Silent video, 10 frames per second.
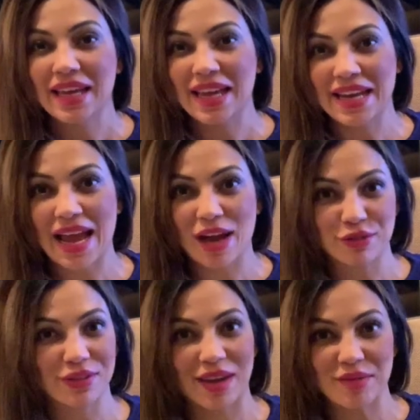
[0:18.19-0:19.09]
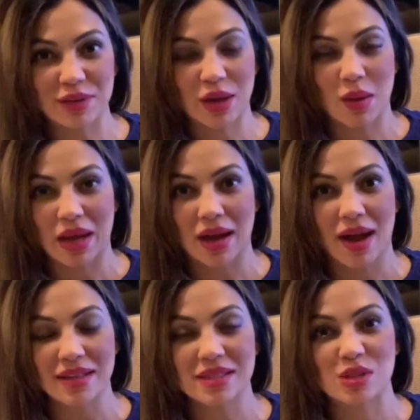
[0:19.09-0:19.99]
and after that video I
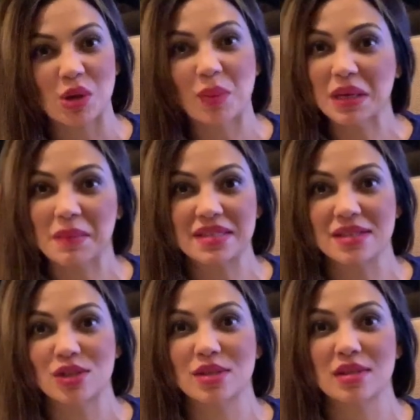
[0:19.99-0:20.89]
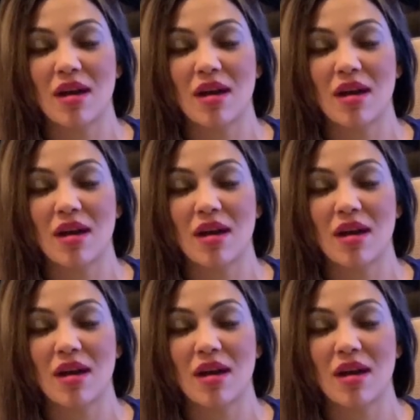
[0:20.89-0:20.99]
got so many messages